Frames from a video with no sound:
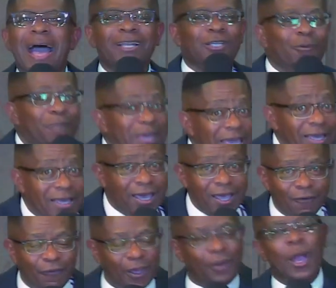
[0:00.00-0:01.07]
to be
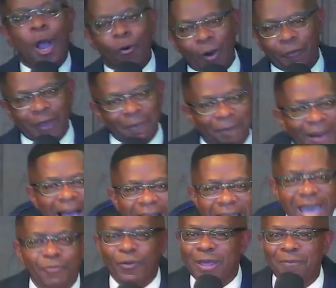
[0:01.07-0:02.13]
given. When we buy
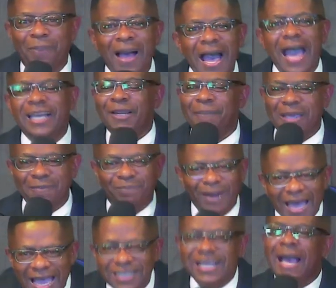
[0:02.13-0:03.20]
we buy to be
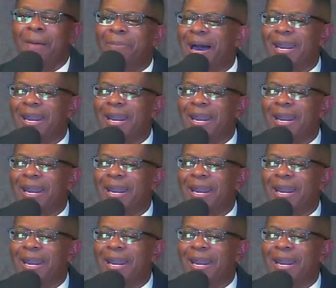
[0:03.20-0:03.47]
blessed by the